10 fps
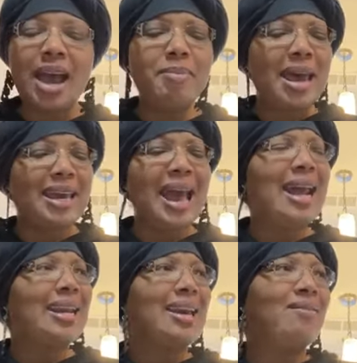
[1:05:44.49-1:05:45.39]
I'm like,
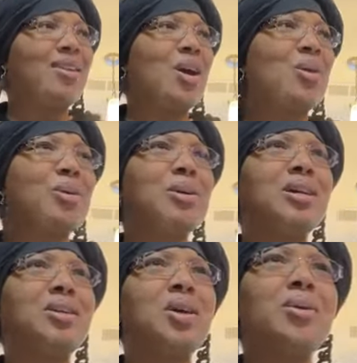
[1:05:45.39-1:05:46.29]
I didn't even know you
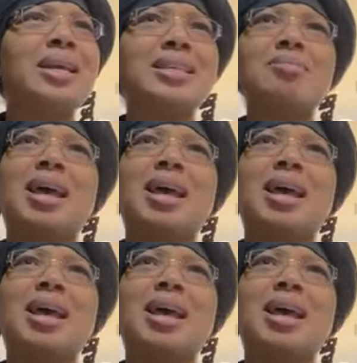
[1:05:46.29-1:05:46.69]
could do this.